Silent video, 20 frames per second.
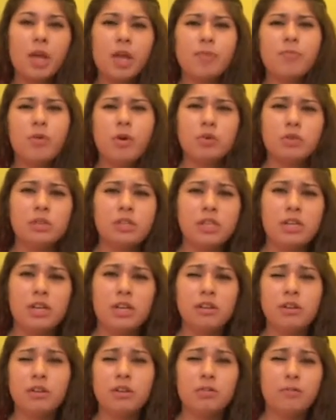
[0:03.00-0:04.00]
I posted
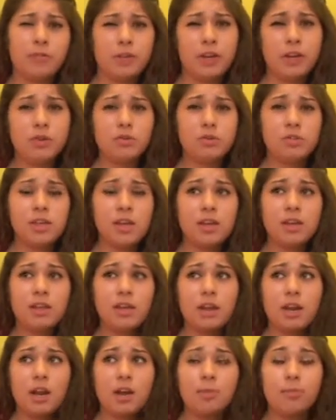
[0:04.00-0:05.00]
a little video saying
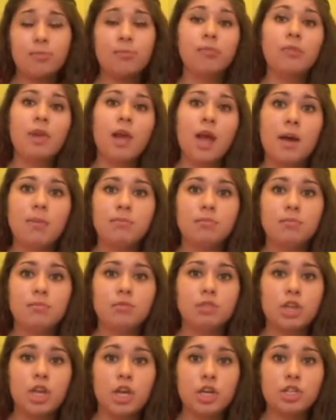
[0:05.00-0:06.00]
that um I'm
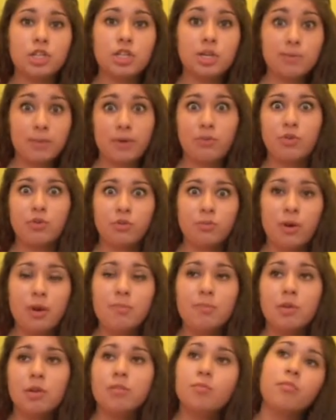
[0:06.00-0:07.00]
changing my room
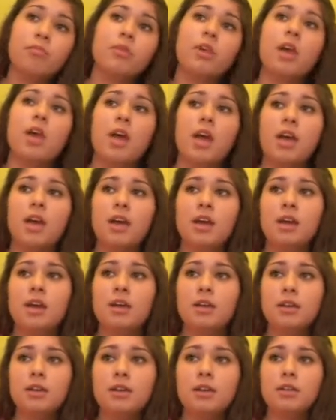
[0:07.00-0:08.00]
up,
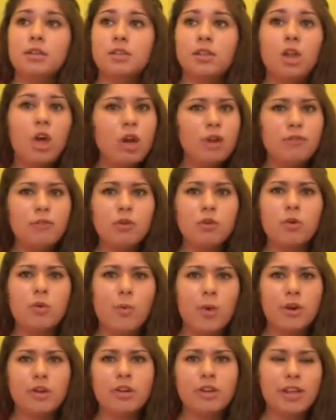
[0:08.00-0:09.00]
and a lot of you are
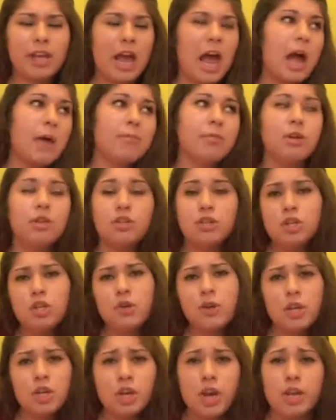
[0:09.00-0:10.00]
wondering like how I'm gonna
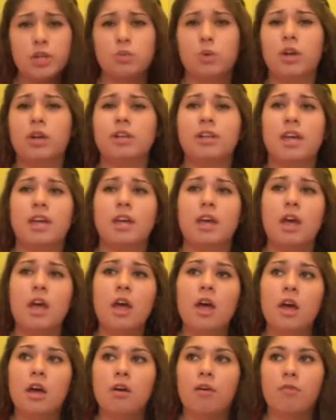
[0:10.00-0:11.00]
do it, and you guys want to like
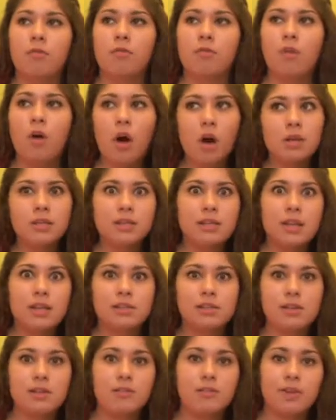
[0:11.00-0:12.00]
vlogs and
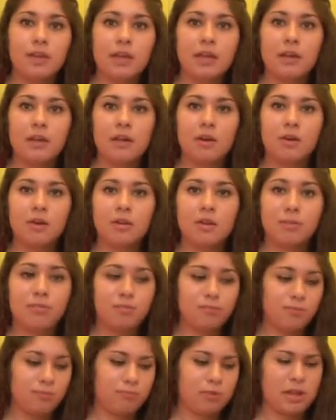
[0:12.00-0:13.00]
that stuff, and like
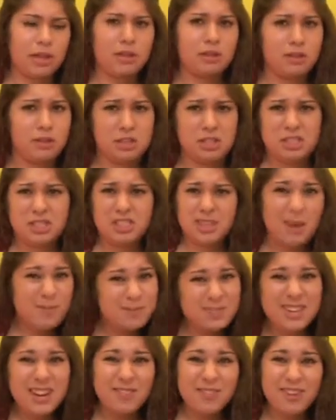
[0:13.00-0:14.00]
the like the
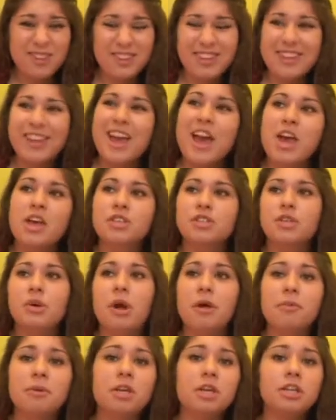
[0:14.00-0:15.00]
steps and everything. So
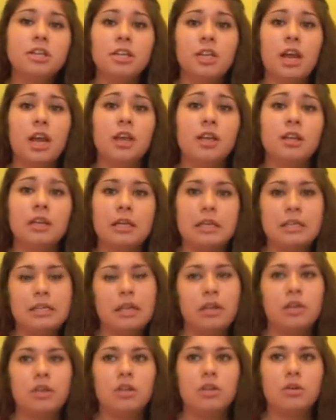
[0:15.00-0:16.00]
I'm here today like
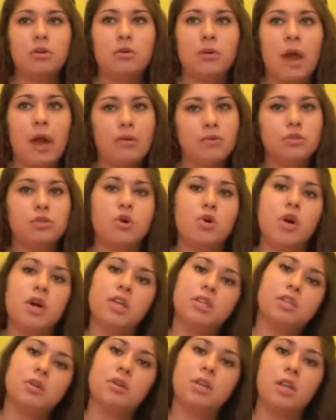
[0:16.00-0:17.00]
telling you how it's
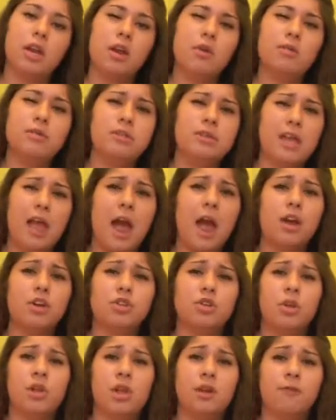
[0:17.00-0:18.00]
going. So today was the
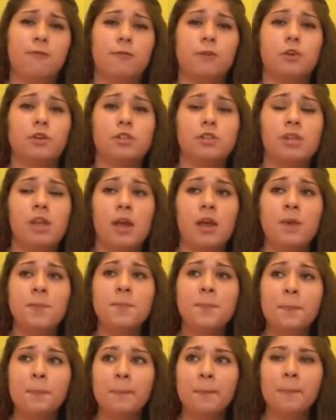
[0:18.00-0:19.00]
actual like first
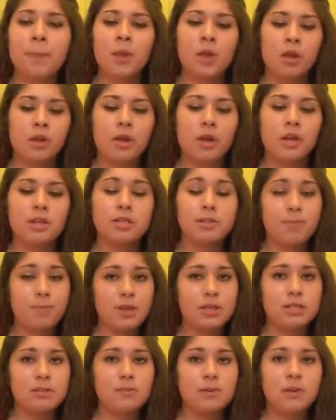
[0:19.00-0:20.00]
day, cause the
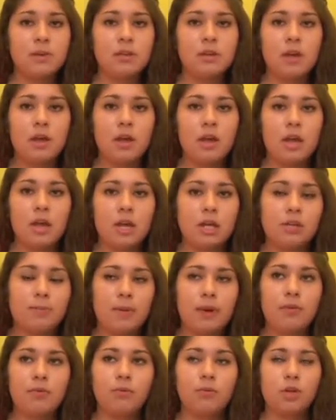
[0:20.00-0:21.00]
basement
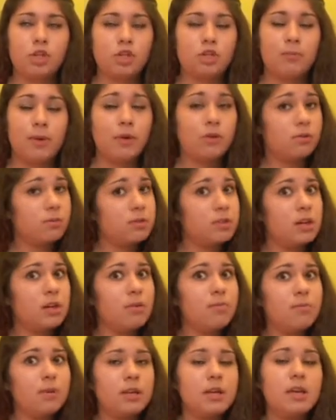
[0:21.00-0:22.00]
in my which my room is
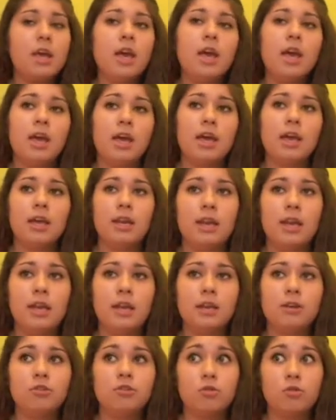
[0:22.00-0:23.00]
going to be. It
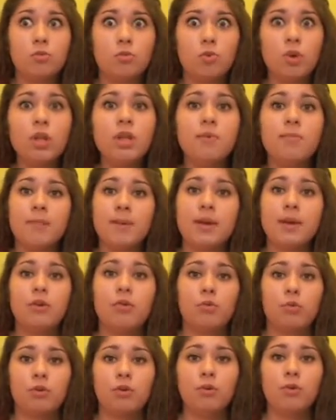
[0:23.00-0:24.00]
is a really
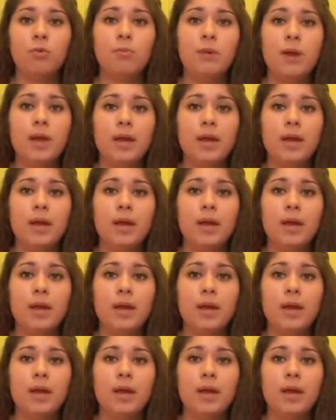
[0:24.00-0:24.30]
big room.